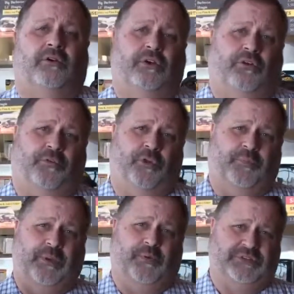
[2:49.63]
you know, for the
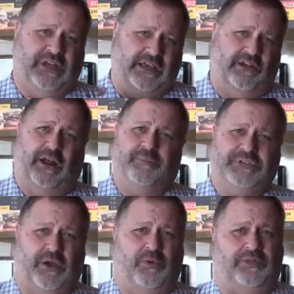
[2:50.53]
people saying, you know, I'm
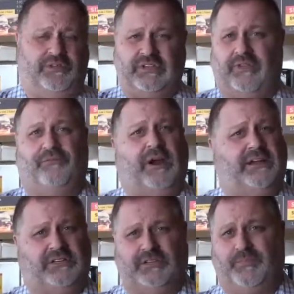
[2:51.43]
say with St.
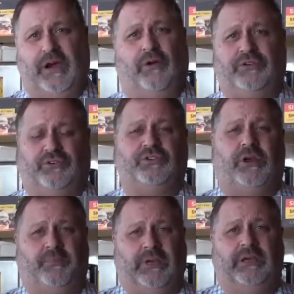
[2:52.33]
Francis Parish or
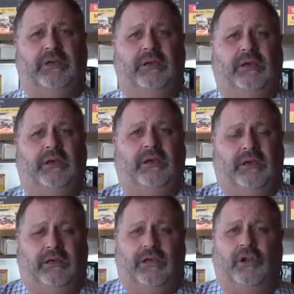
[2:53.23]
something.
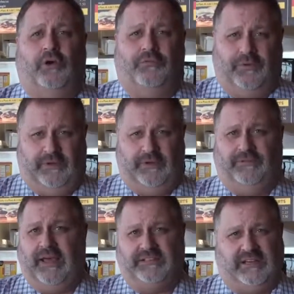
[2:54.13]
You know, if
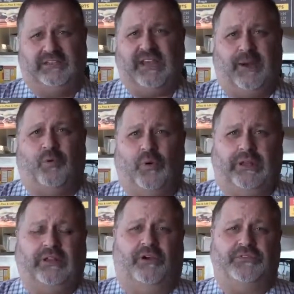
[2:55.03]
that's an example
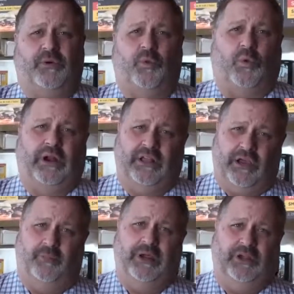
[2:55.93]
right there, if someone wanted to
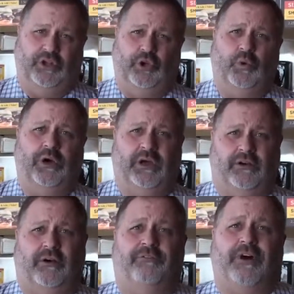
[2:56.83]
come in and do a
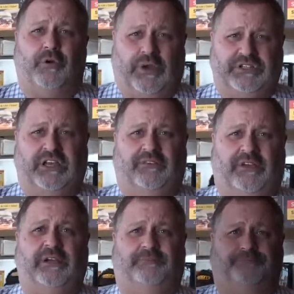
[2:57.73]
fundraising
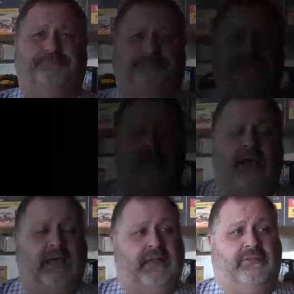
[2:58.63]
event.
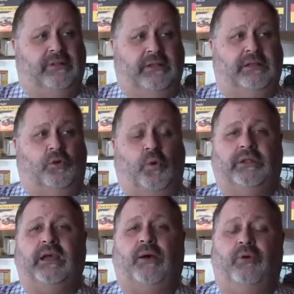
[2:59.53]
Even, you know, one
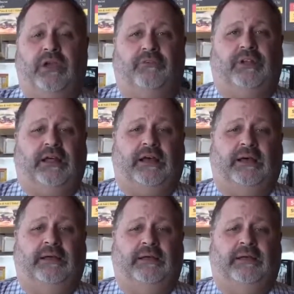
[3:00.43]
time we even, I